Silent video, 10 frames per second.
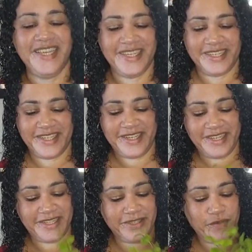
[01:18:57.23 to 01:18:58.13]
She
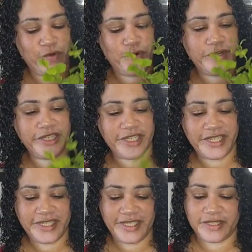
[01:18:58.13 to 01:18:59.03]
is
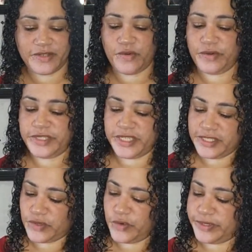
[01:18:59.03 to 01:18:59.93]
gorgeous, gorgeous,
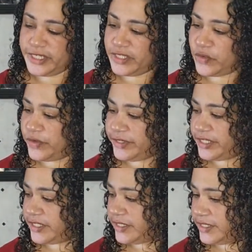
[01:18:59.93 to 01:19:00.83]
gorgeous,
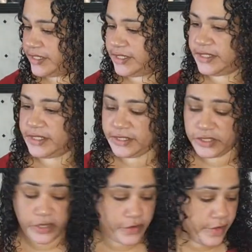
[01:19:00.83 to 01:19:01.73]
gorgeous. And
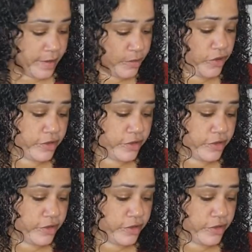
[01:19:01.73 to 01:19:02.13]
so I'm going